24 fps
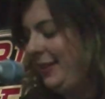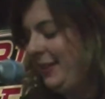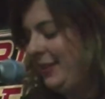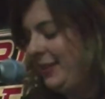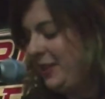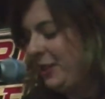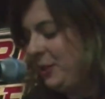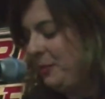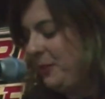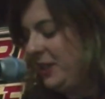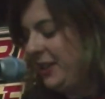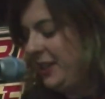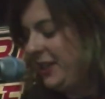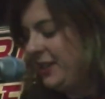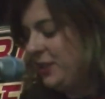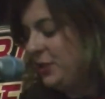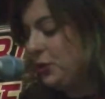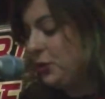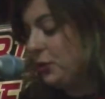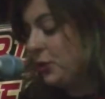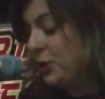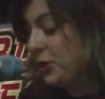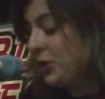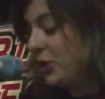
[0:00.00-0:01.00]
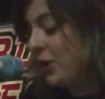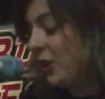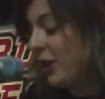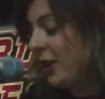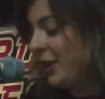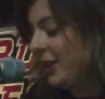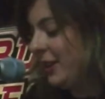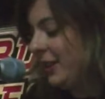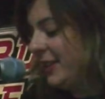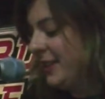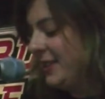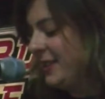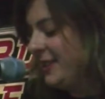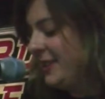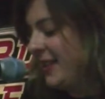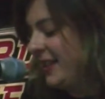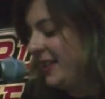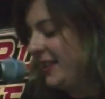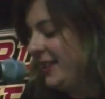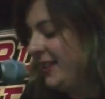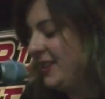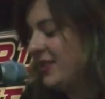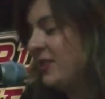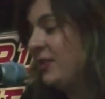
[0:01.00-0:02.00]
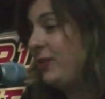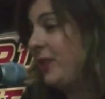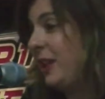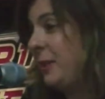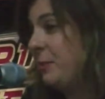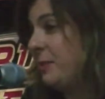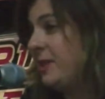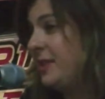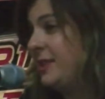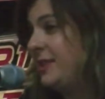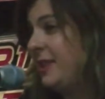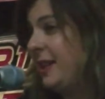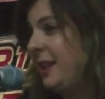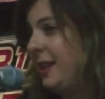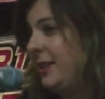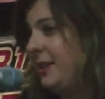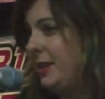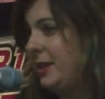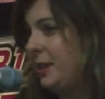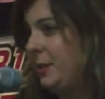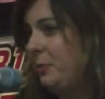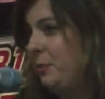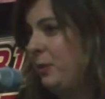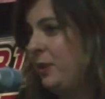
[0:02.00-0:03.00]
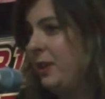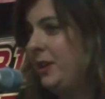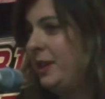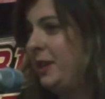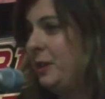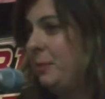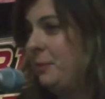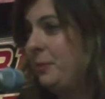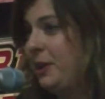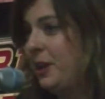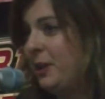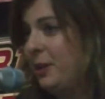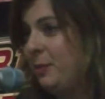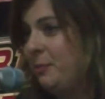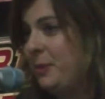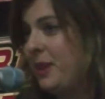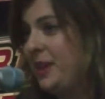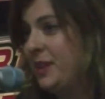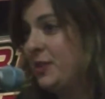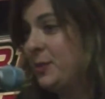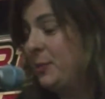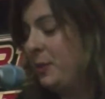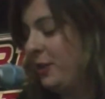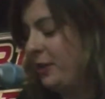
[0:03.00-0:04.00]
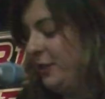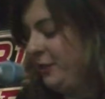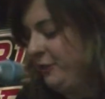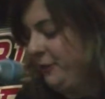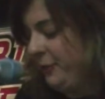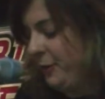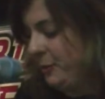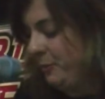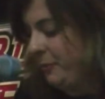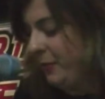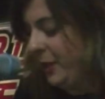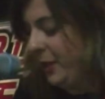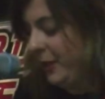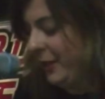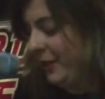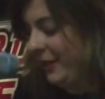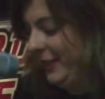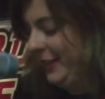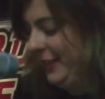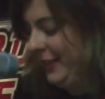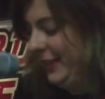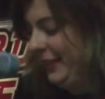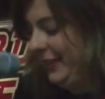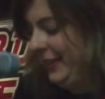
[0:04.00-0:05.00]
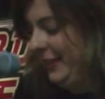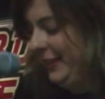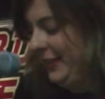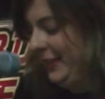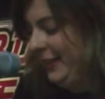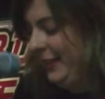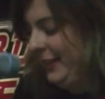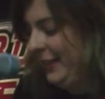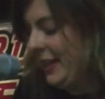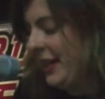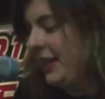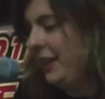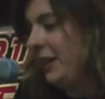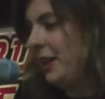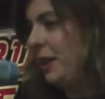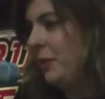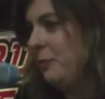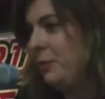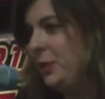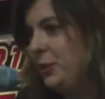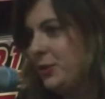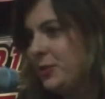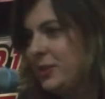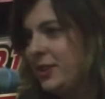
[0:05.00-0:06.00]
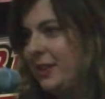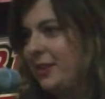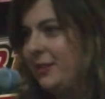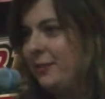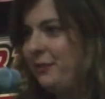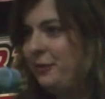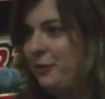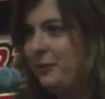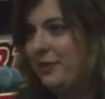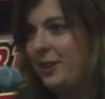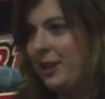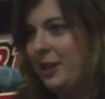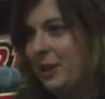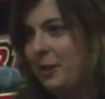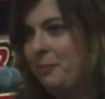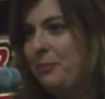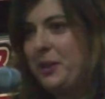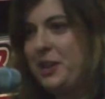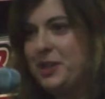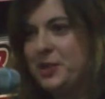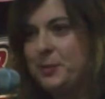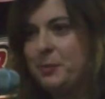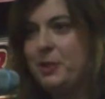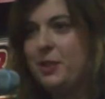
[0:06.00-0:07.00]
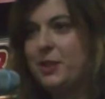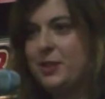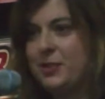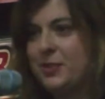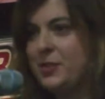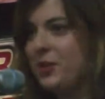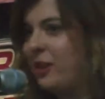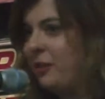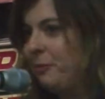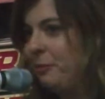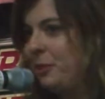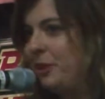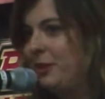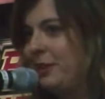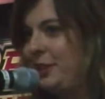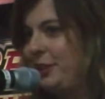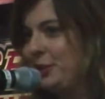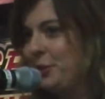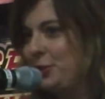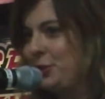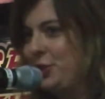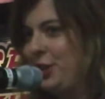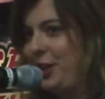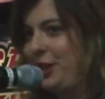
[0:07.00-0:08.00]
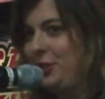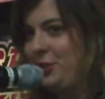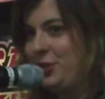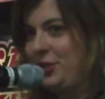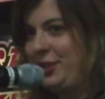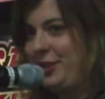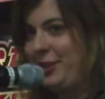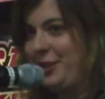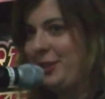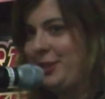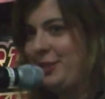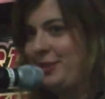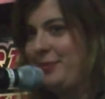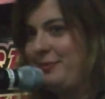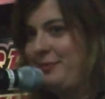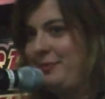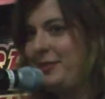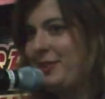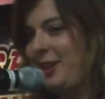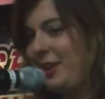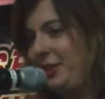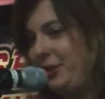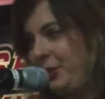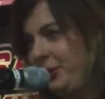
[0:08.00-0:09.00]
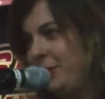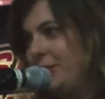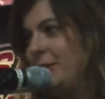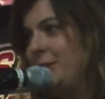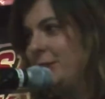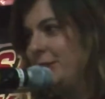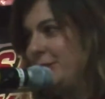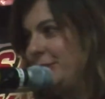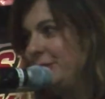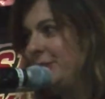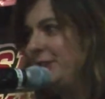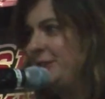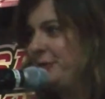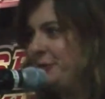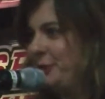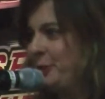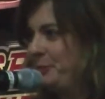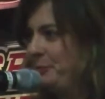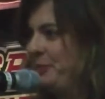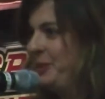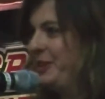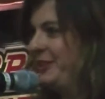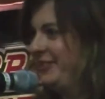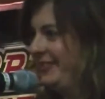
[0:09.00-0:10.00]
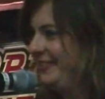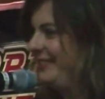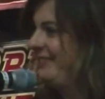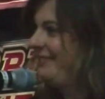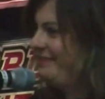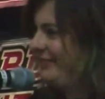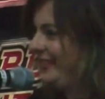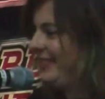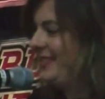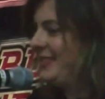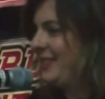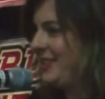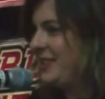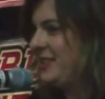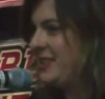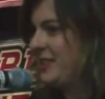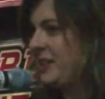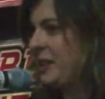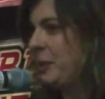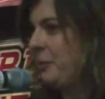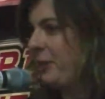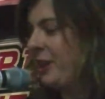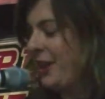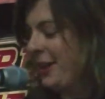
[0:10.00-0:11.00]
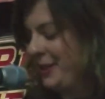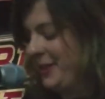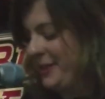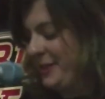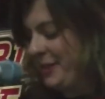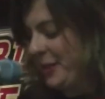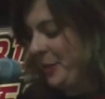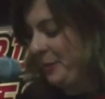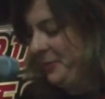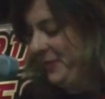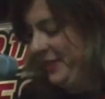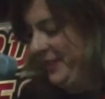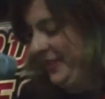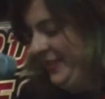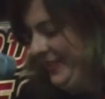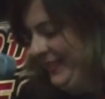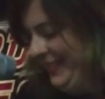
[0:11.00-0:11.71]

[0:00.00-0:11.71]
The comedian George Carlin said in his famous stand-up where he compared baseball and football, and I'm using baseball and softball interchanged here. I know they're a little different, but it's the same concept.